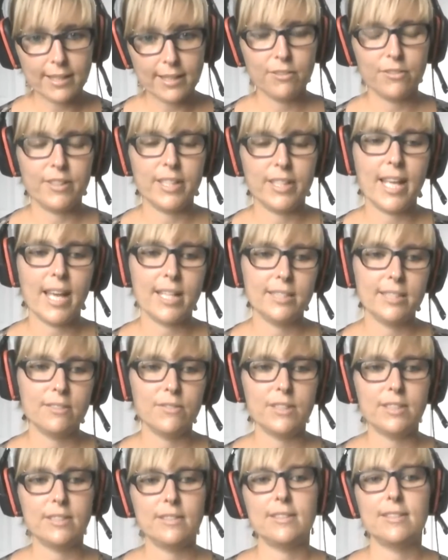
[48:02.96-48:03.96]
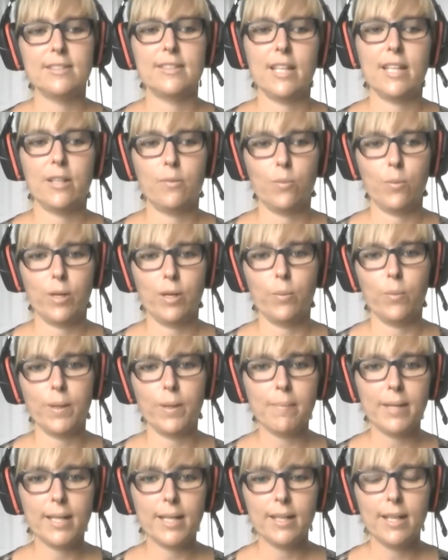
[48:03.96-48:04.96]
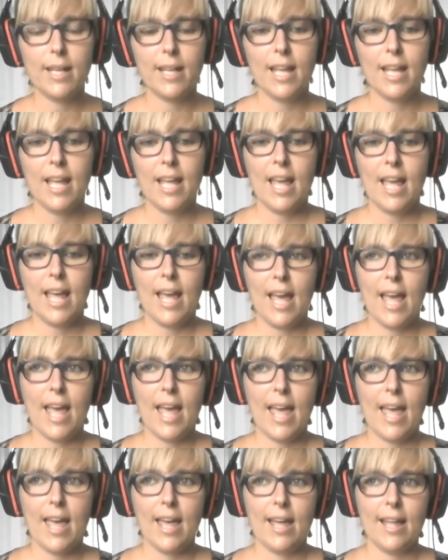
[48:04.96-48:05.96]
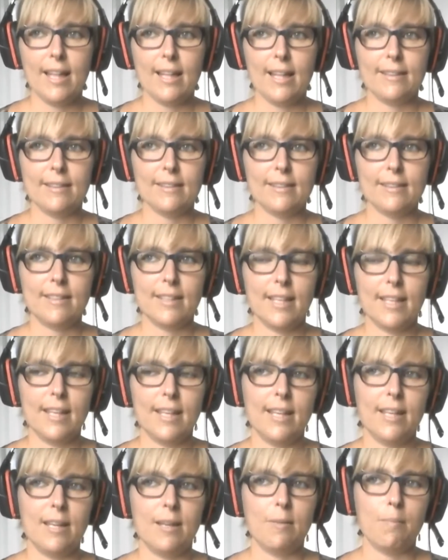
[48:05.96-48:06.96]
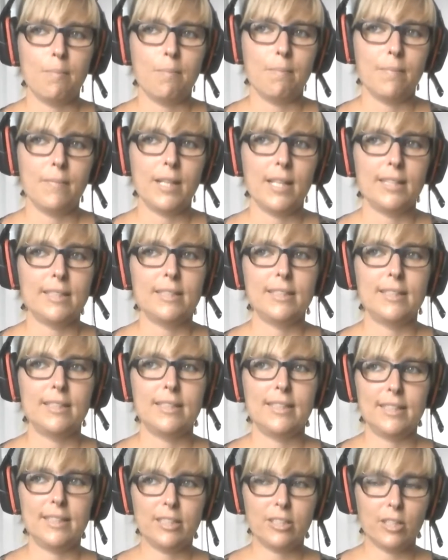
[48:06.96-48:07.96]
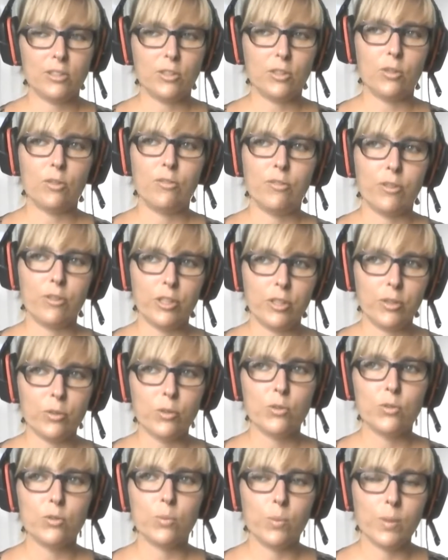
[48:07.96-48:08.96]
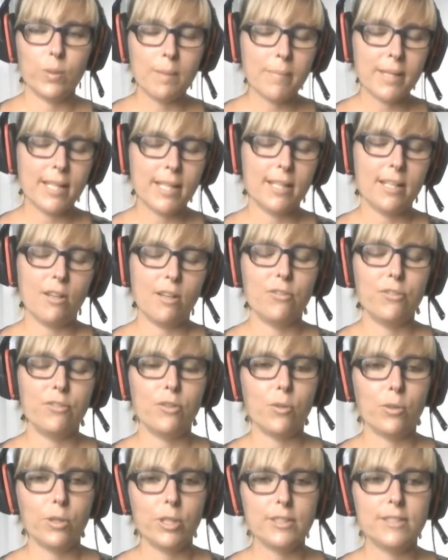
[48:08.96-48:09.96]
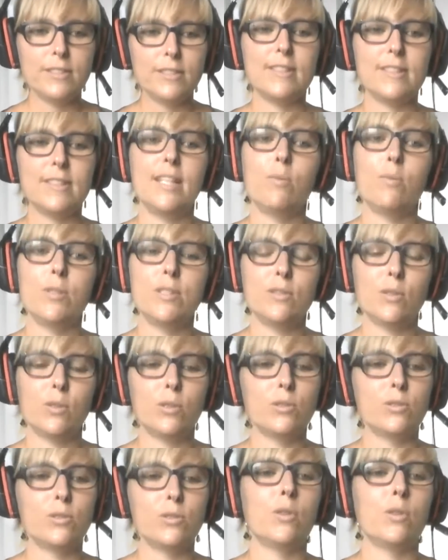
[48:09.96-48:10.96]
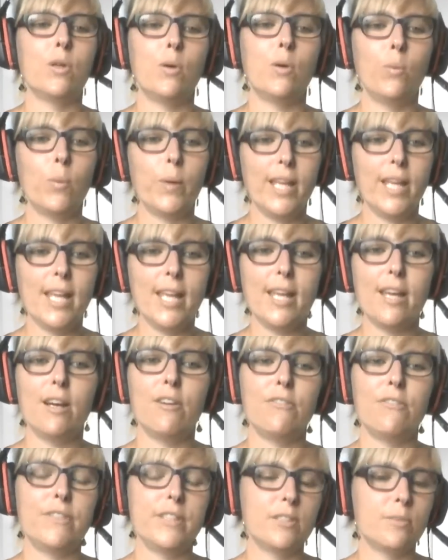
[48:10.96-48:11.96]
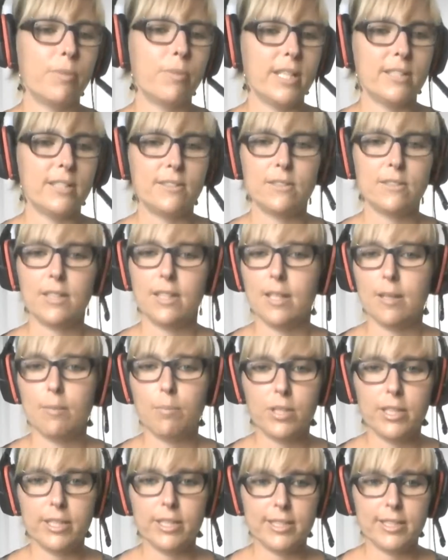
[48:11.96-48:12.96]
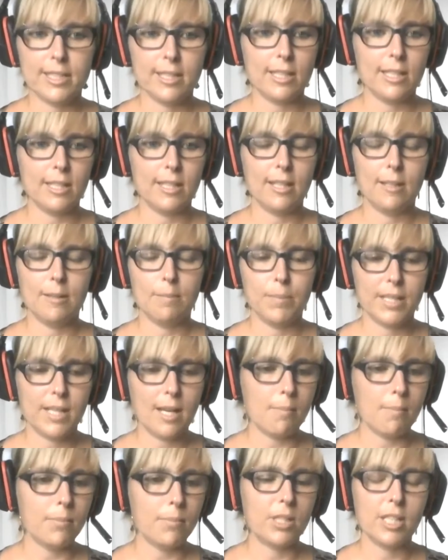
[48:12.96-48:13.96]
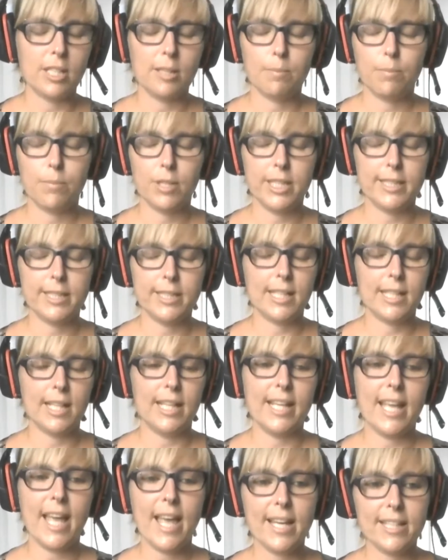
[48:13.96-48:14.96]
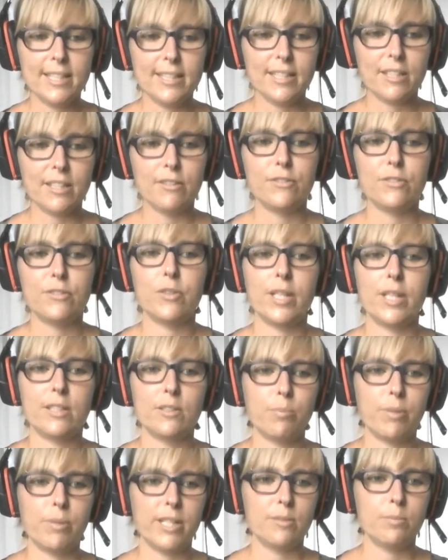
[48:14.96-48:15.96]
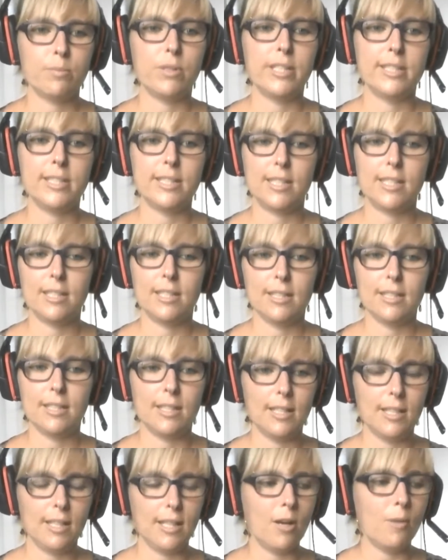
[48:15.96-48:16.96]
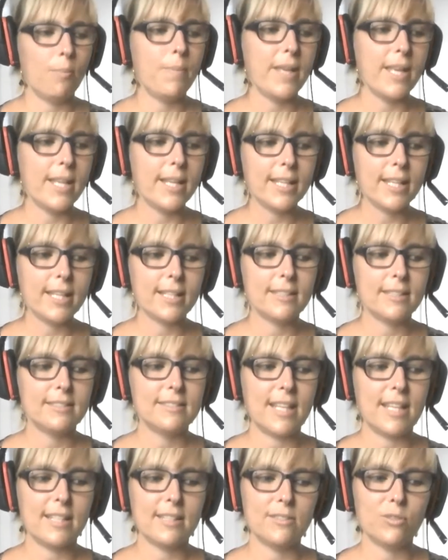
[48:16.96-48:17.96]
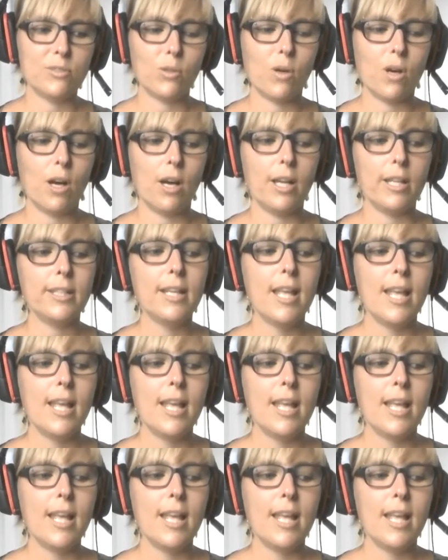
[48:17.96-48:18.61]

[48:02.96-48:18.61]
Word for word: of the activists that were women. And um, th- for those women, of course, it was also a way of express uh, politi- uh, become po- politically active, to express political opinions and so on.